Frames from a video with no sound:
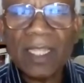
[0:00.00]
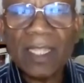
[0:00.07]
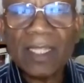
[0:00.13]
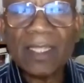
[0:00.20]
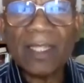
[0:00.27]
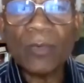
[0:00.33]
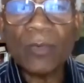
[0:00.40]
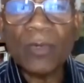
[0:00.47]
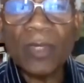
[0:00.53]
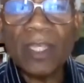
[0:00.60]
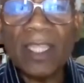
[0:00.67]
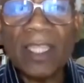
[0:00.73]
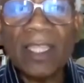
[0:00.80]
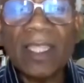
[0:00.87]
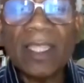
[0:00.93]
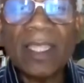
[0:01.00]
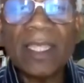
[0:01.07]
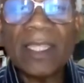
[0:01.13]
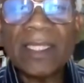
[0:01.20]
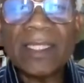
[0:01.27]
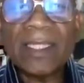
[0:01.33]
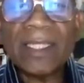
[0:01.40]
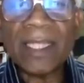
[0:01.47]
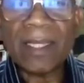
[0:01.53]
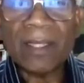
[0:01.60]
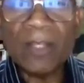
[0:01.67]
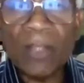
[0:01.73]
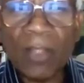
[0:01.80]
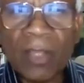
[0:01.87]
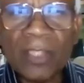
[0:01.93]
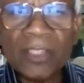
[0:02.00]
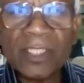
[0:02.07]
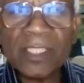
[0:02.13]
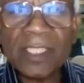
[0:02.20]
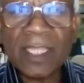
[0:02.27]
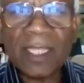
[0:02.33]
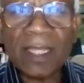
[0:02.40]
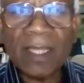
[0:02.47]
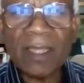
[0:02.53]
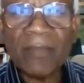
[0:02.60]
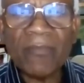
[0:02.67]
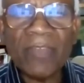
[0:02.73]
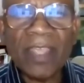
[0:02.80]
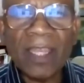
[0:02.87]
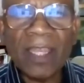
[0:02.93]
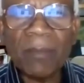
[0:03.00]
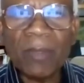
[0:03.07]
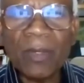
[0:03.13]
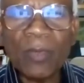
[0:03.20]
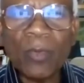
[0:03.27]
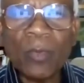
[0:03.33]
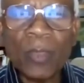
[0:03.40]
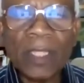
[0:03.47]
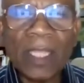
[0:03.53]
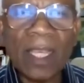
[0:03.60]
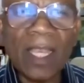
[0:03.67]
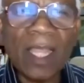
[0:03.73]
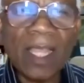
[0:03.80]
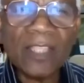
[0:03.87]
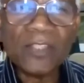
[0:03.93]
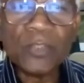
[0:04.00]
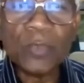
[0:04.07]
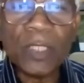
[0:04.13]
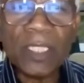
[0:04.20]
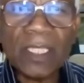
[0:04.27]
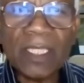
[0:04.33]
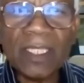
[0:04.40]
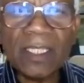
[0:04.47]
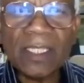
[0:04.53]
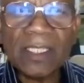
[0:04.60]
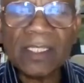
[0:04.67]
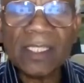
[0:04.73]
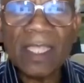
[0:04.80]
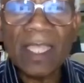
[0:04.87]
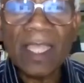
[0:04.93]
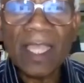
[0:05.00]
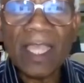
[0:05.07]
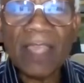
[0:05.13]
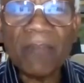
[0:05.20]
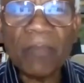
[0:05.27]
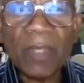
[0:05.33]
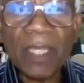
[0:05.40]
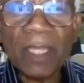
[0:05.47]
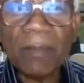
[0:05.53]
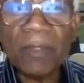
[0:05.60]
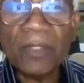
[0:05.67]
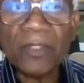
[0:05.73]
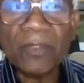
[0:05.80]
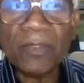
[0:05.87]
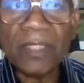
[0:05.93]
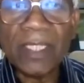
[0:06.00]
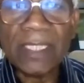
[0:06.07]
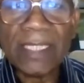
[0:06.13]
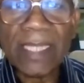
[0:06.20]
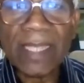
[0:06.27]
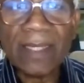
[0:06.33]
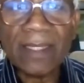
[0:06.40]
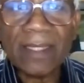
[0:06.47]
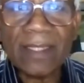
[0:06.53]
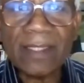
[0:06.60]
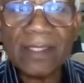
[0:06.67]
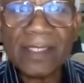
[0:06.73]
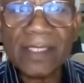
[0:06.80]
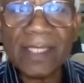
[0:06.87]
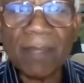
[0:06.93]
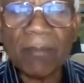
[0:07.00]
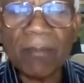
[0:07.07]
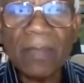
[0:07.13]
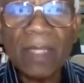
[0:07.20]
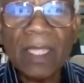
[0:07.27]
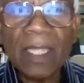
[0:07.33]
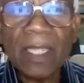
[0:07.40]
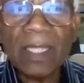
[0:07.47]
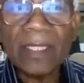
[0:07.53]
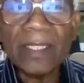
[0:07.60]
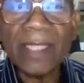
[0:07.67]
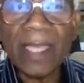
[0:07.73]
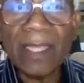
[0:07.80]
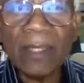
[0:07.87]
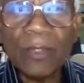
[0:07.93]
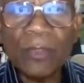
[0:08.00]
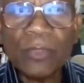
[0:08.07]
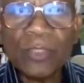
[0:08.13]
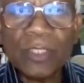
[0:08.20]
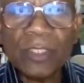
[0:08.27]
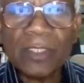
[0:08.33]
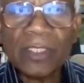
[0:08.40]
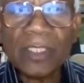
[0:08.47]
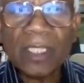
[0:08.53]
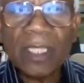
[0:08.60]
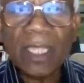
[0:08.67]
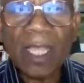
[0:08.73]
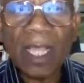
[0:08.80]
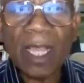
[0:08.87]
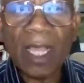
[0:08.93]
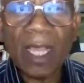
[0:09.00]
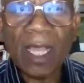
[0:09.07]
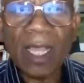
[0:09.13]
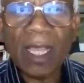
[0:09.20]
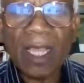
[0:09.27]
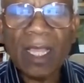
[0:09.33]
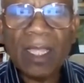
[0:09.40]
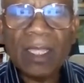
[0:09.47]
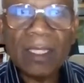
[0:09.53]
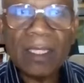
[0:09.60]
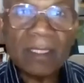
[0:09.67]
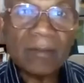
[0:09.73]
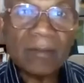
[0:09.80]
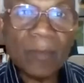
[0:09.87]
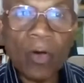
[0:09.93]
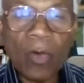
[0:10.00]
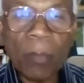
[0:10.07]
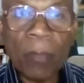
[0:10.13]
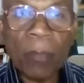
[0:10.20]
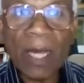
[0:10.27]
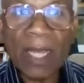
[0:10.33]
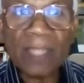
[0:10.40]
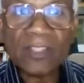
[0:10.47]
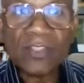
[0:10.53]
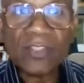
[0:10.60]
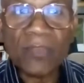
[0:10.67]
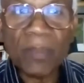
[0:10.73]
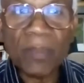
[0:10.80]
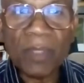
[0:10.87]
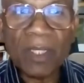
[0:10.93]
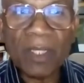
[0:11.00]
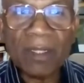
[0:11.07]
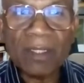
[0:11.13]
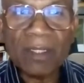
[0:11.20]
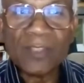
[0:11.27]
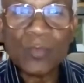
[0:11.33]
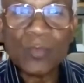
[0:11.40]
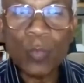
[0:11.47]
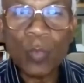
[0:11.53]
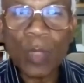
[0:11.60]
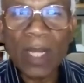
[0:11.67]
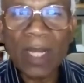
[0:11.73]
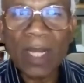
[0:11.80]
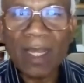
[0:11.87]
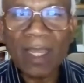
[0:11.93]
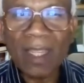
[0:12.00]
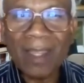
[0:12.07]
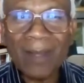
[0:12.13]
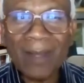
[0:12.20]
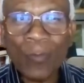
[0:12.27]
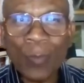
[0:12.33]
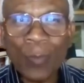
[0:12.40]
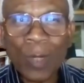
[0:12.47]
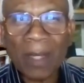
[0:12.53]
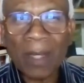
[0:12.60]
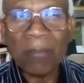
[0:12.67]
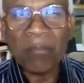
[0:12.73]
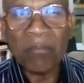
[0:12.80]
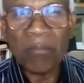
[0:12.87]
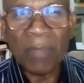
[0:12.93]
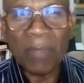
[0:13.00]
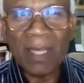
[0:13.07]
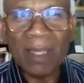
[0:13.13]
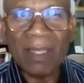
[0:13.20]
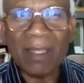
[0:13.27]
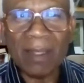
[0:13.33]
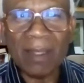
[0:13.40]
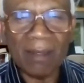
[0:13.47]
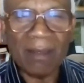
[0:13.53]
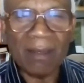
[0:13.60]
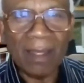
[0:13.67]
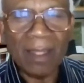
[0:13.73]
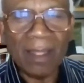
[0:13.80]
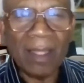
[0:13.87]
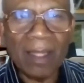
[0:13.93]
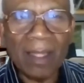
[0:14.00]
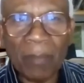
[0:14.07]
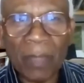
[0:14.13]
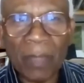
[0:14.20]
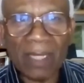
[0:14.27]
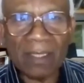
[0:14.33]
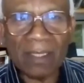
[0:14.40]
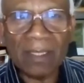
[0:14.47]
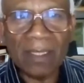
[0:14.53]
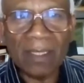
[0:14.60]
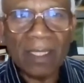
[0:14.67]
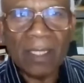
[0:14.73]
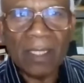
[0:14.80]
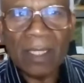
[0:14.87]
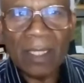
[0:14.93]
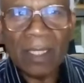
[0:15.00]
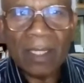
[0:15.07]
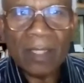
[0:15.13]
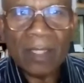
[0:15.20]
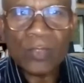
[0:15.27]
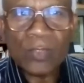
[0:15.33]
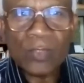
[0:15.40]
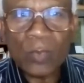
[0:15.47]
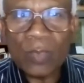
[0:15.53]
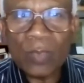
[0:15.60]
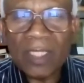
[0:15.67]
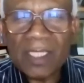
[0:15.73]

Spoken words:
that only technologies that are available over the last 20 years have been able to detect it. Some dilutions are or parts of the mineral is 1 in 1 million part. So